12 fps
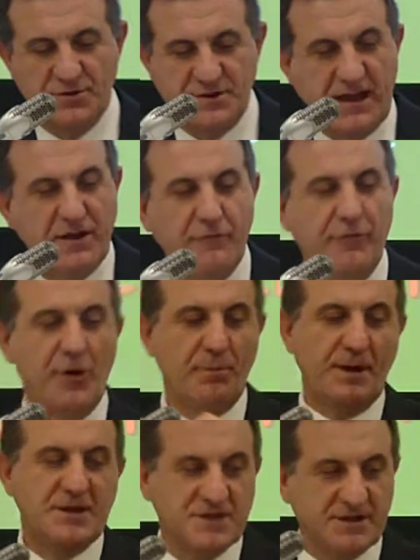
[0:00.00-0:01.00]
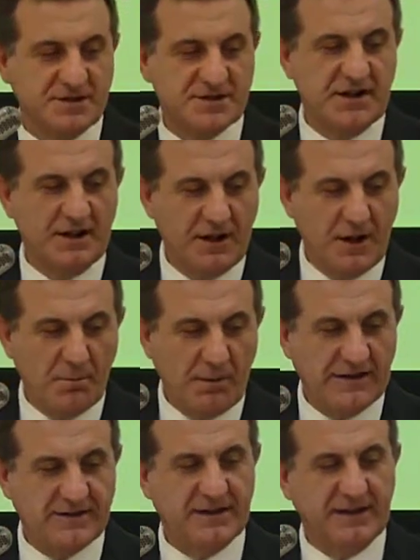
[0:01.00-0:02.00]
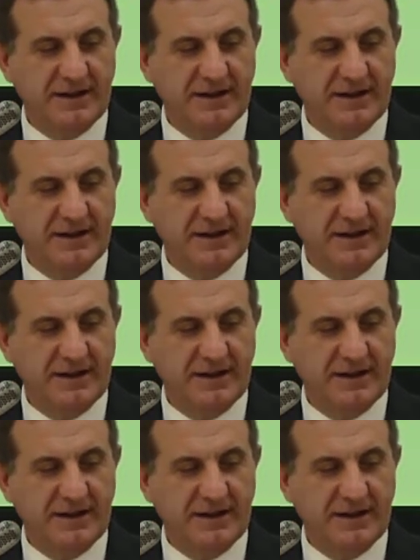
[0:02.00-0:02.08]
Thank you for your patience, but